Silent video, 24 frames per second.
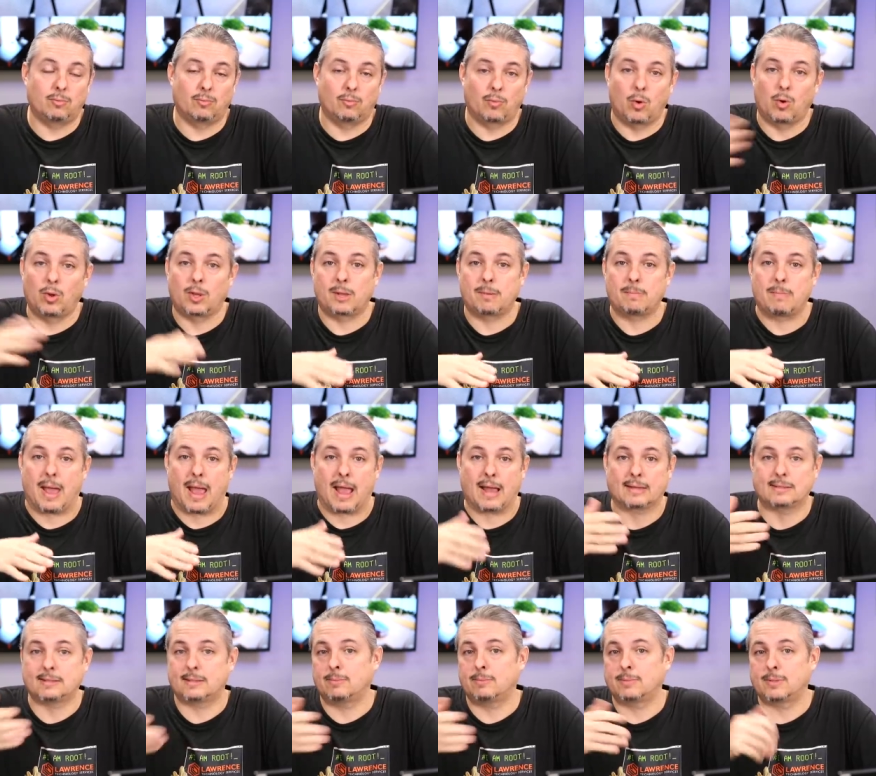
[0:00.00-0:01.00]
rolling
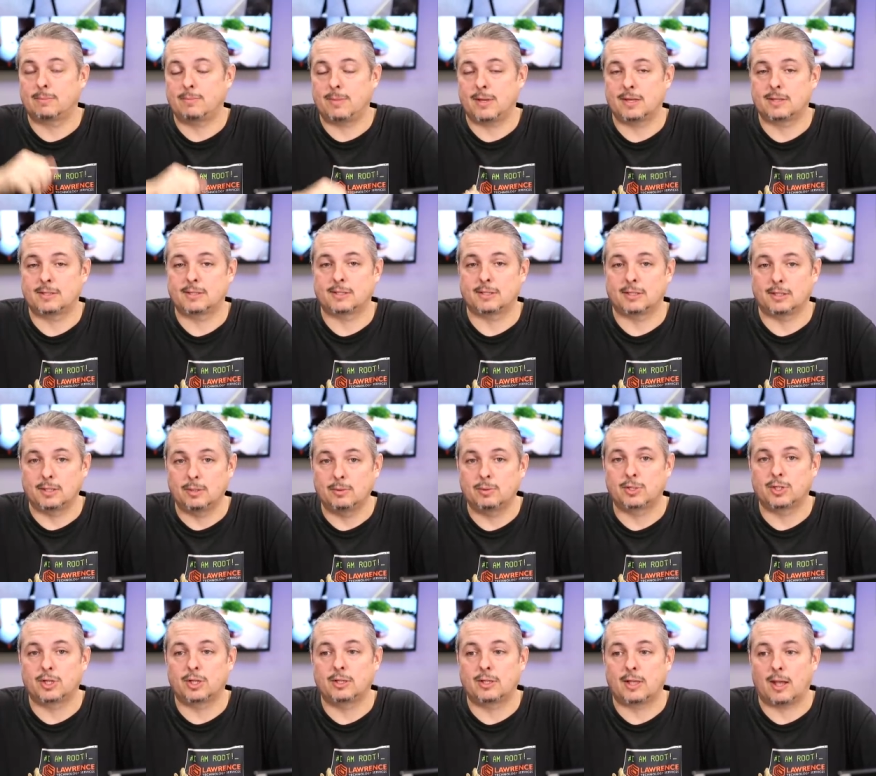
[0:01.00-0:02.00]
back seems to be a
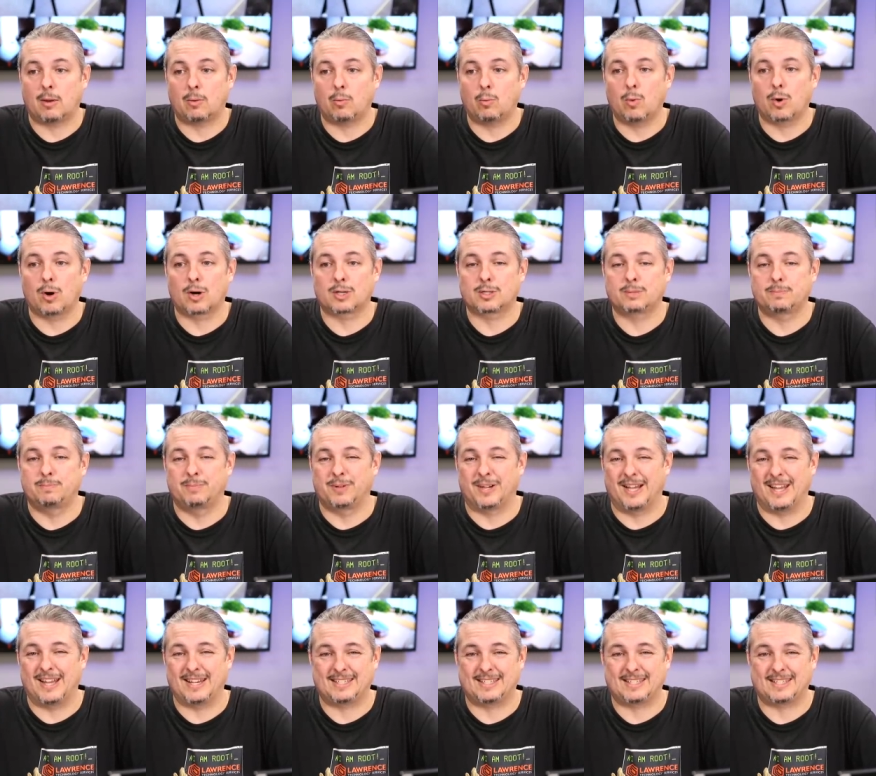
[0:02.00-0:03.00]
solution that works,
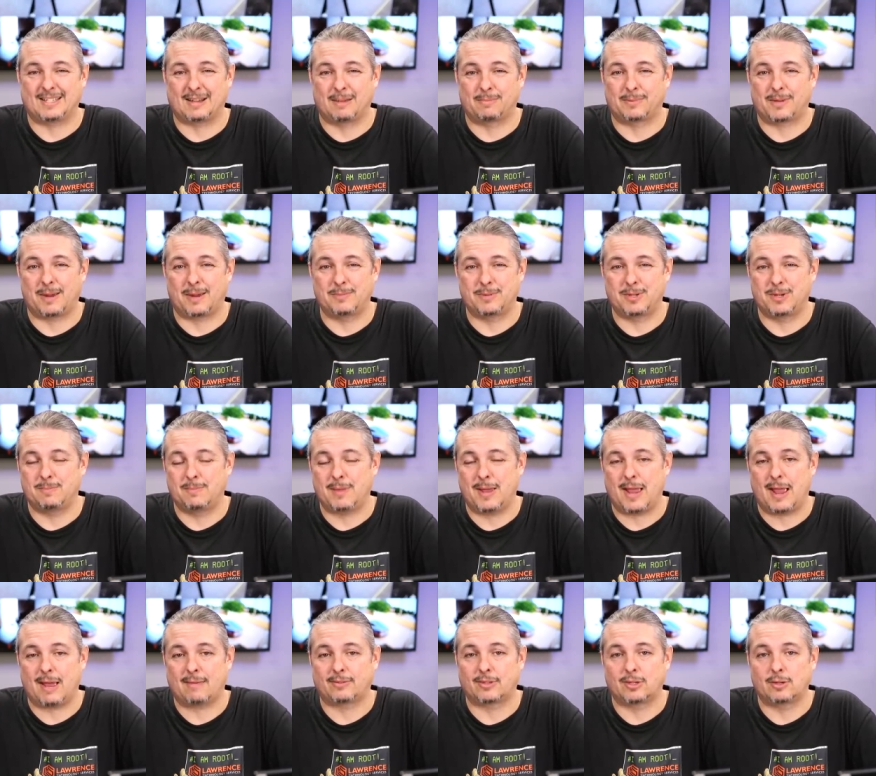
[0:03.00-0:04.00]
but sometimes you
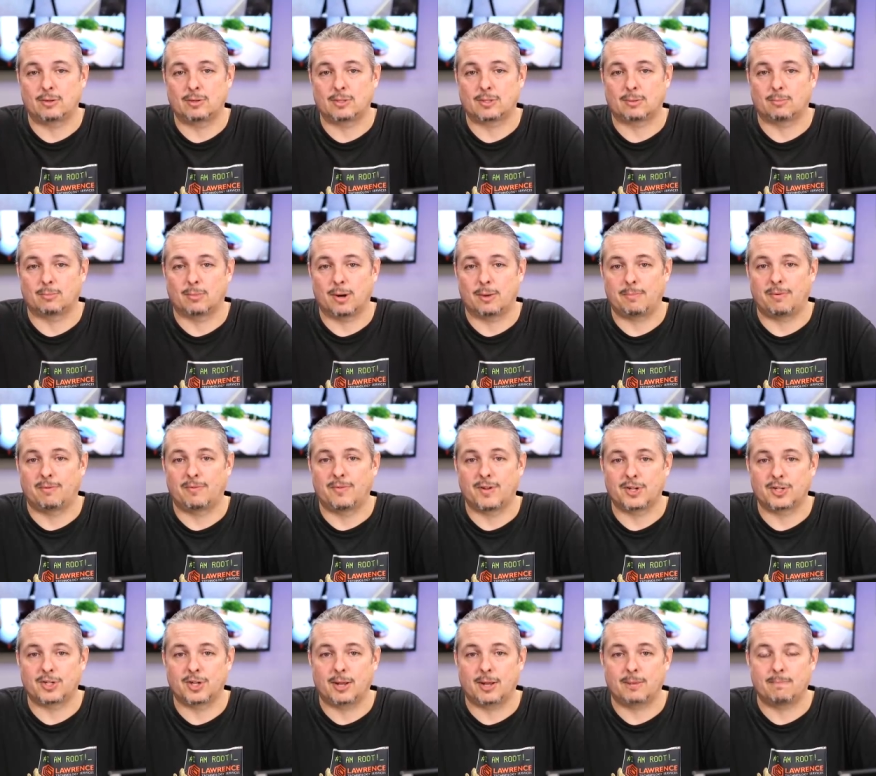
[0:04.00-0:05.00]
may have to do some
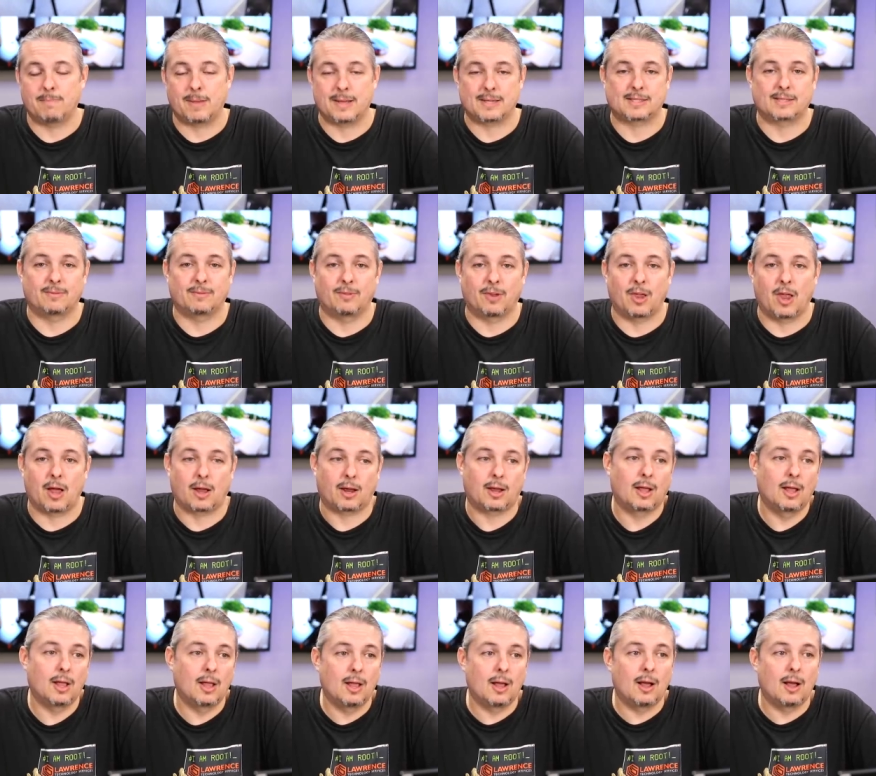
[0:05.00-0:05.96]
reprovisioning. Best of luck.